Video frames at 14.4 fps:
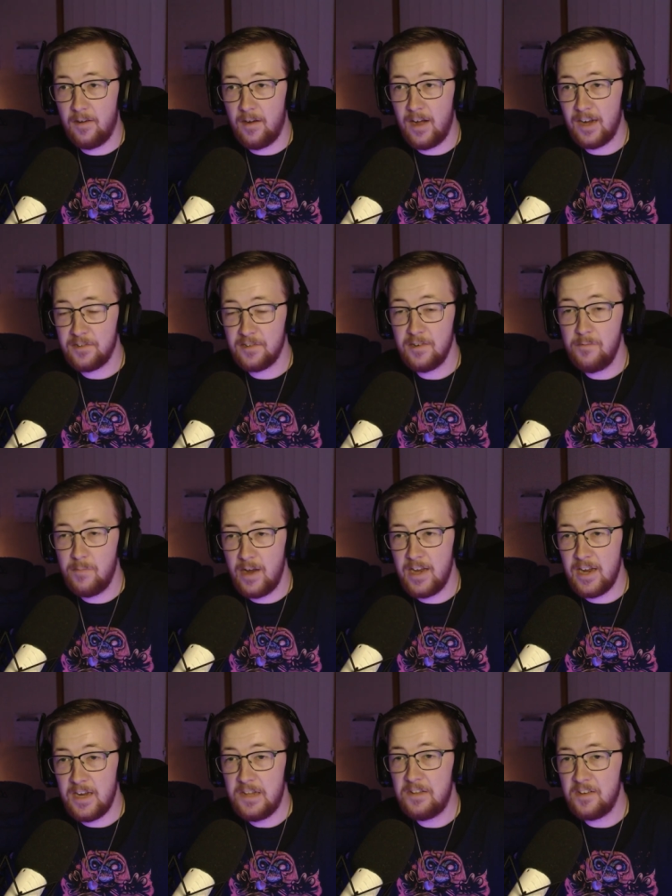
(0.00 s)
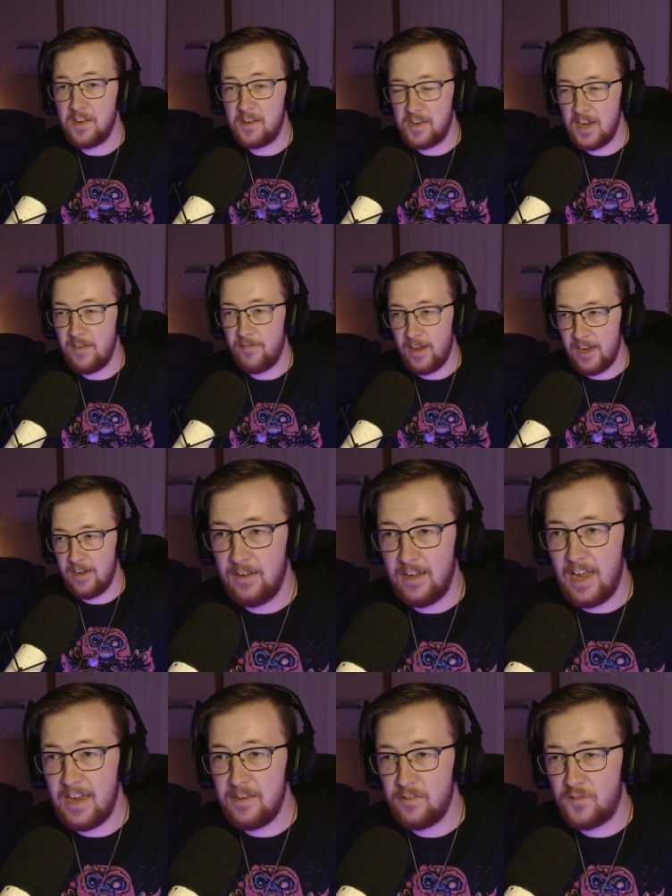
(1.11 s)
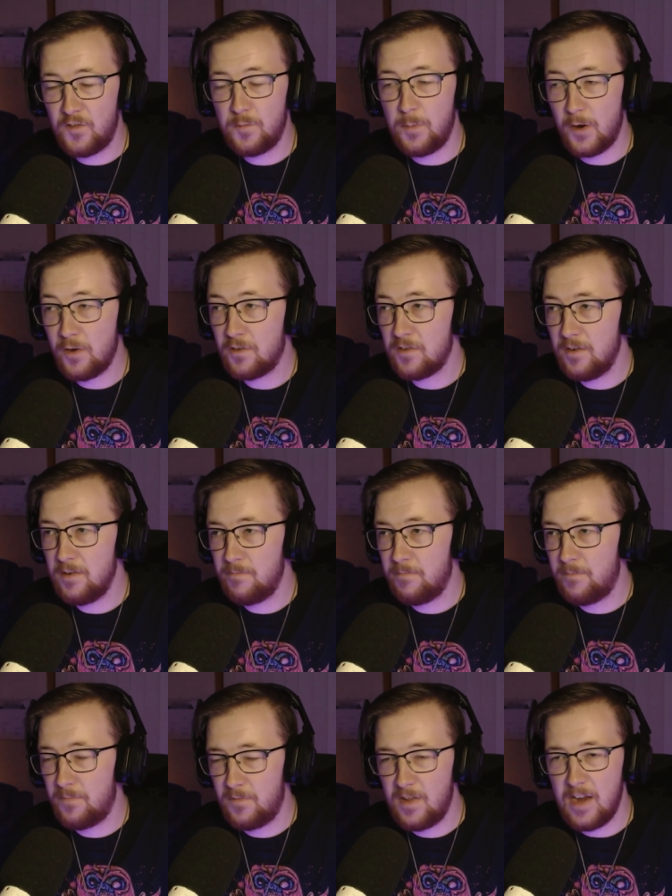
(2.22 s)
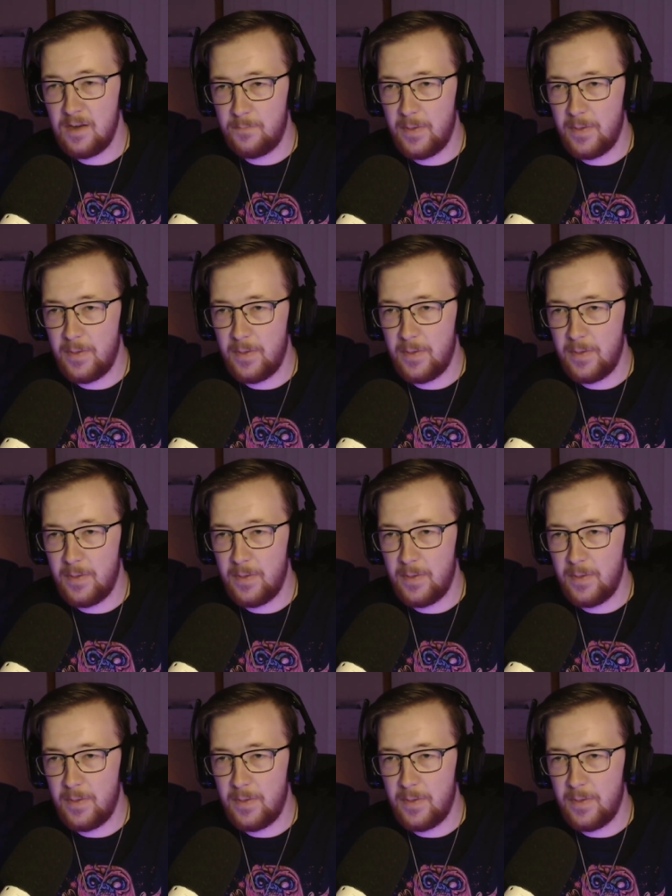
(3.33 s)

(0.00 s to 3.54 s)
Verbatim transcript: I actually went into the TV and spoke to dead